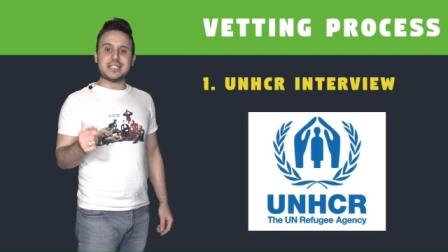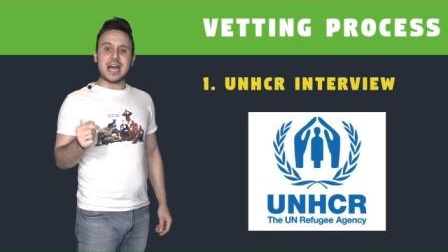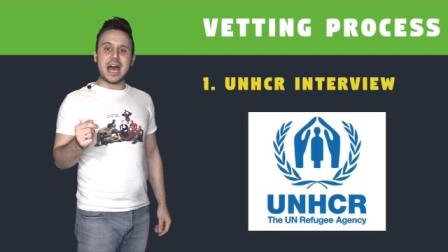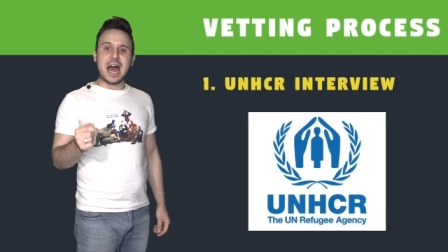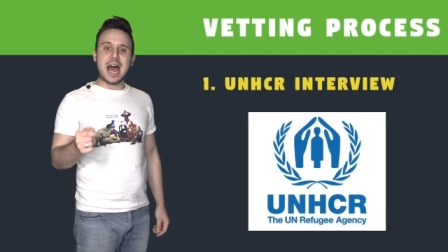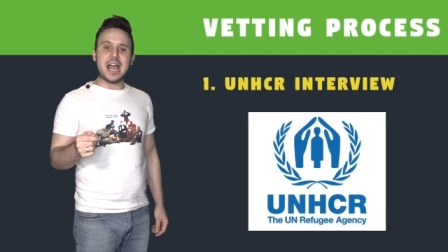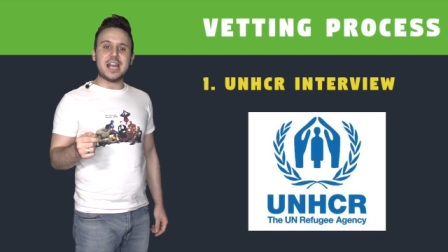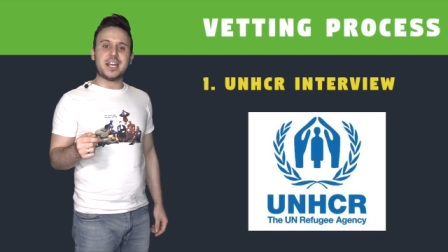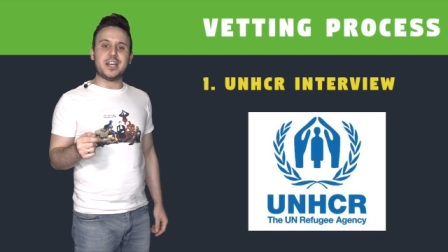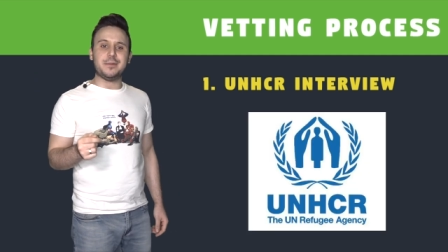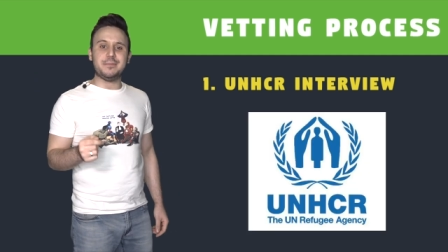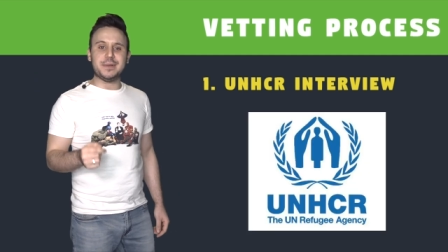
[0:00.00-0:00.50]

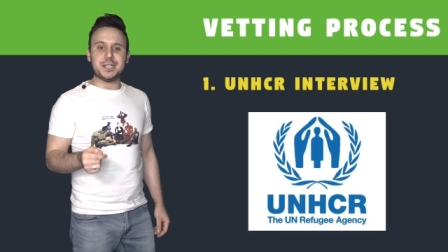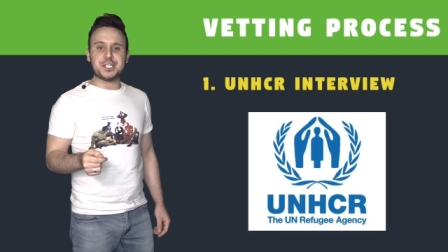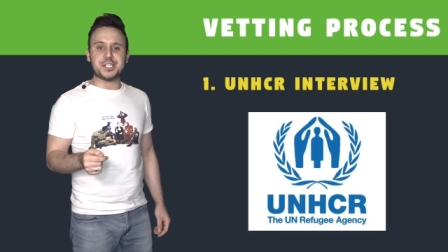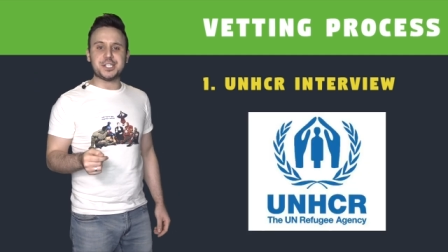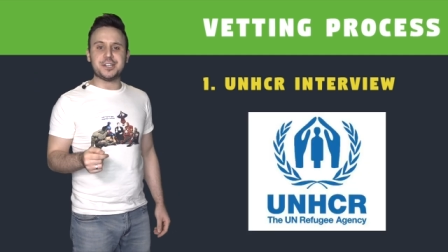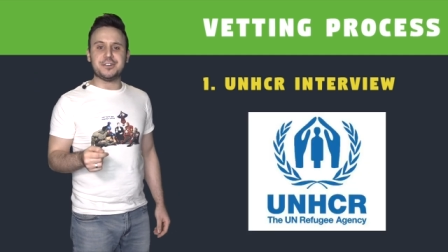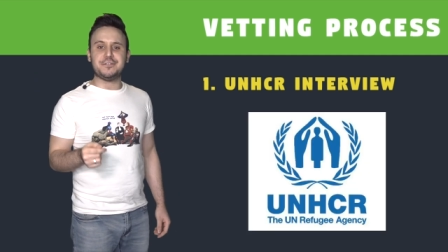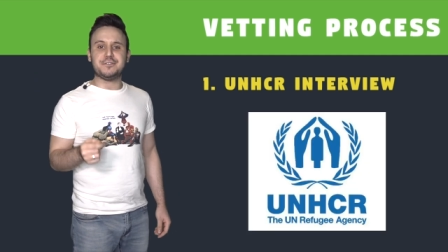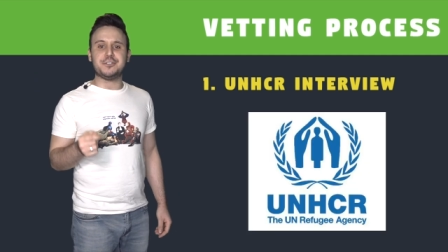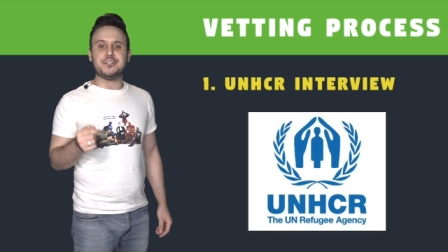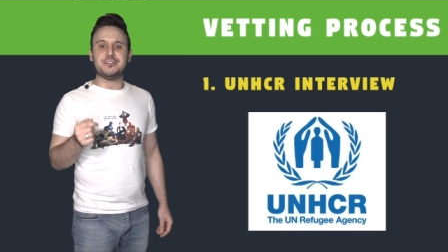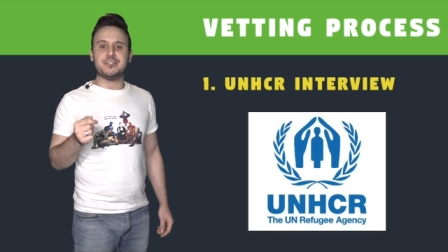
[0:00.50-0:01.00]
High
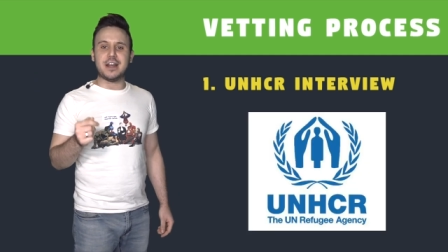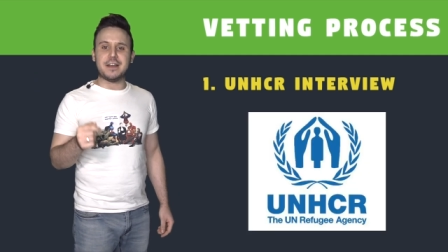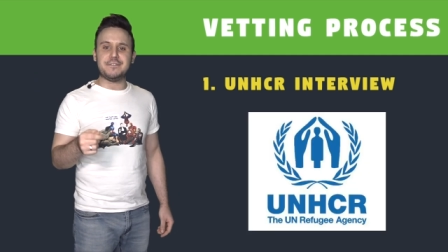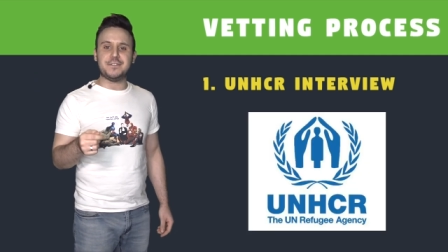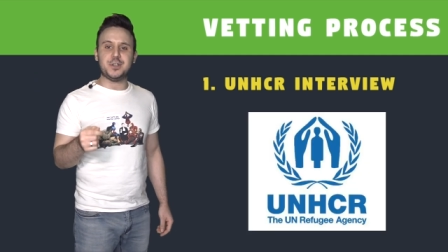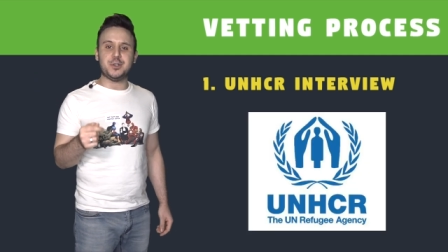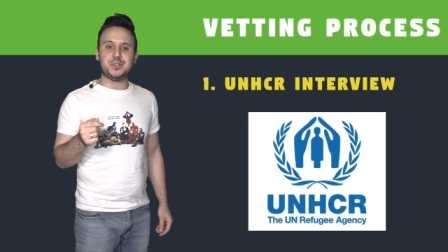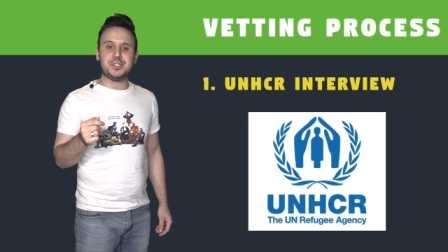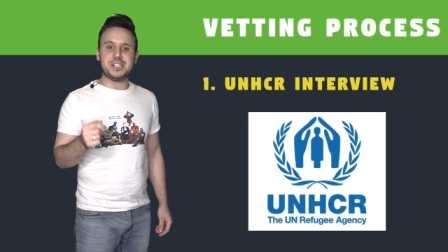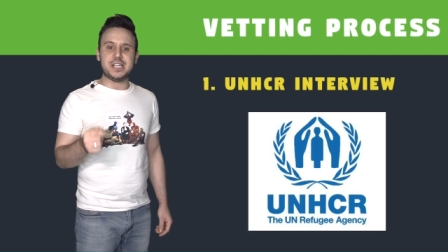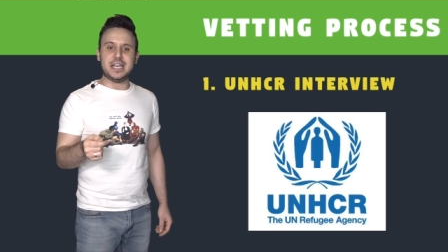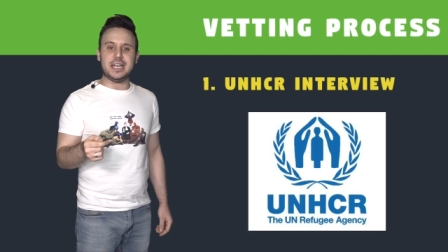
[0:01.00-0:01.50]
Commission for
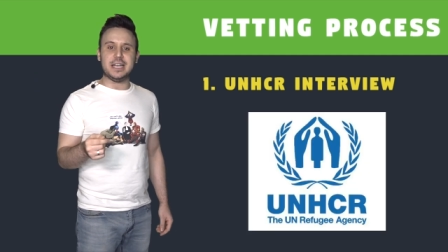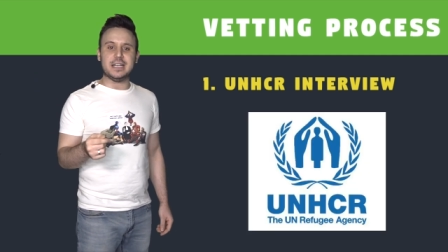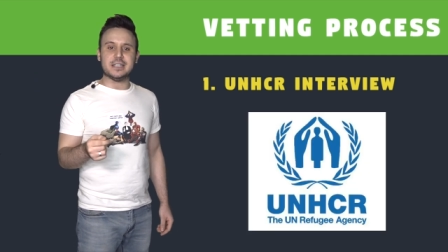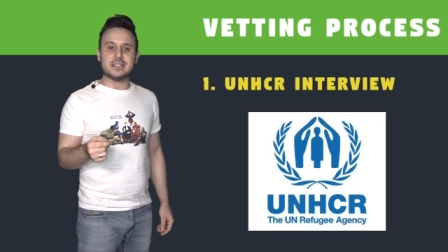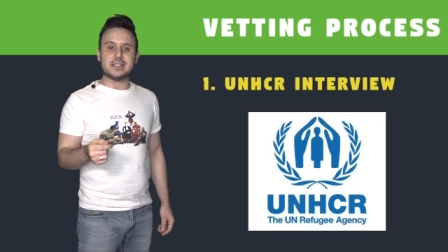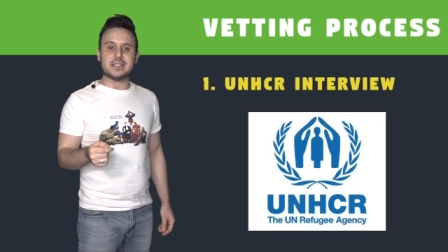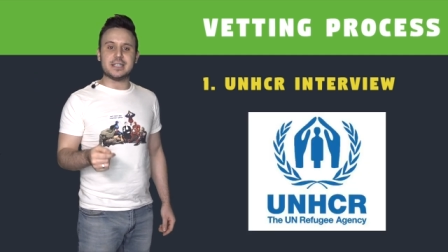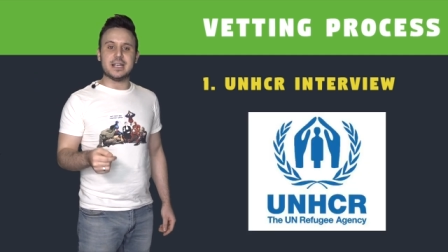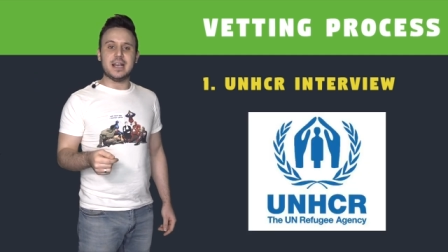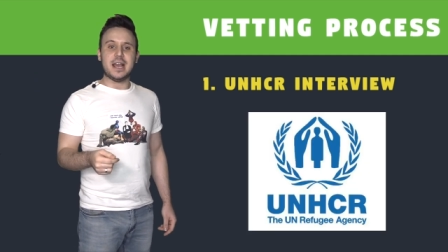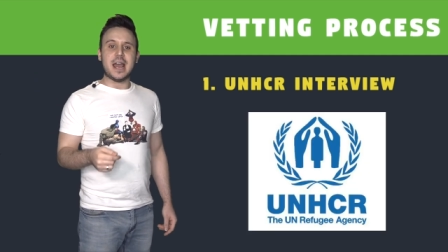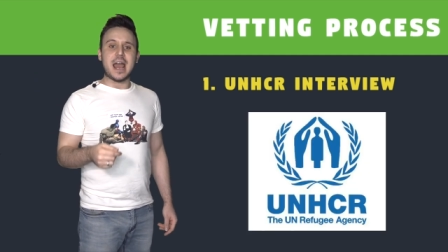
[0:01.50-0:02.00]

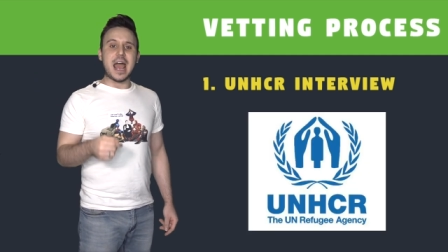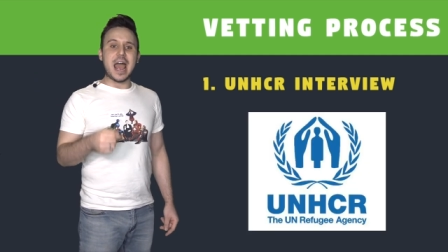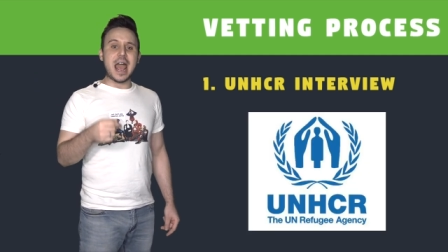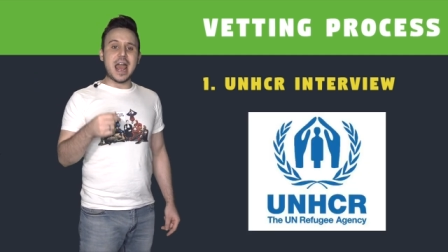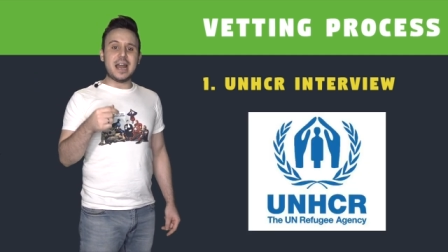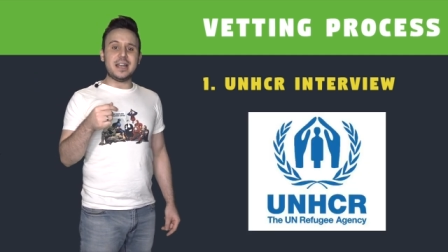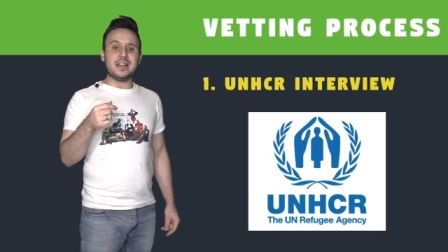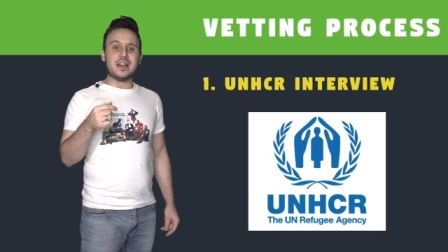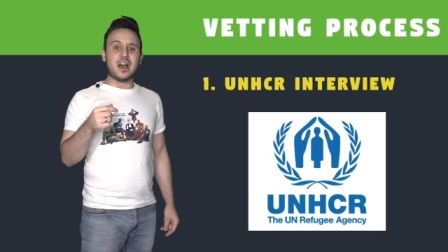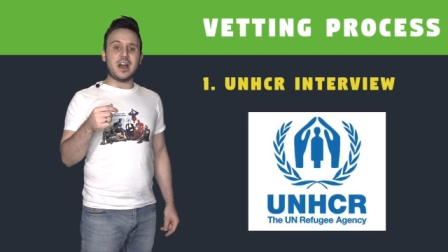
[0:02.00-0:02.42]
Refugees. And